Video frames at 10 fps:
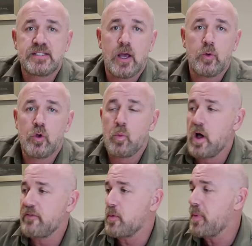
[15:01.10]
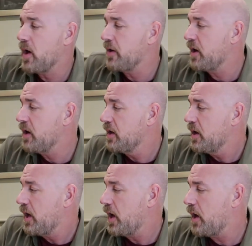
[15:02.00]
to tell your wife, your partner,
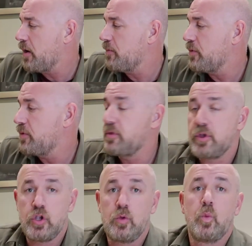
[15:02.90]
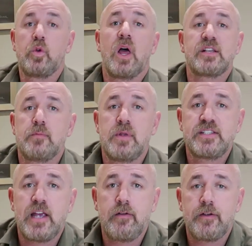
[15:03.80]
that you would like some
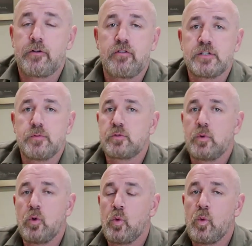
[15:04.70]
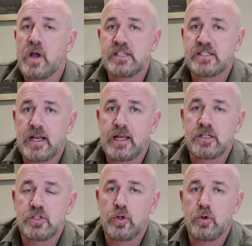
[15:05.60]
militaria for Christmas. We're always selling
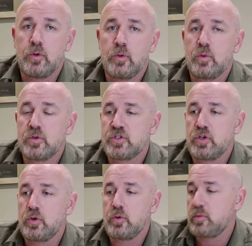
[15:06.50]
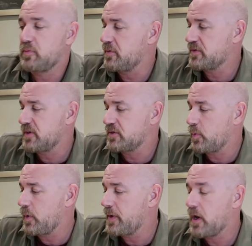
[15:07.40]
to
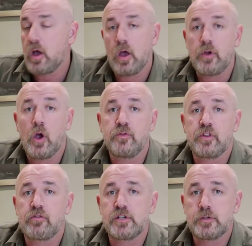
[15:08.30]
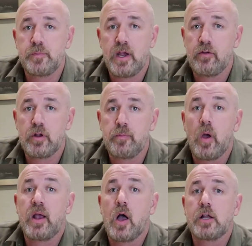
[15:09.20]
women over the Christmas period,
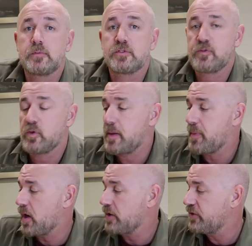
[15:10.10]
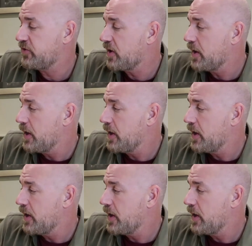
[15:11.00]
buying items for their partners.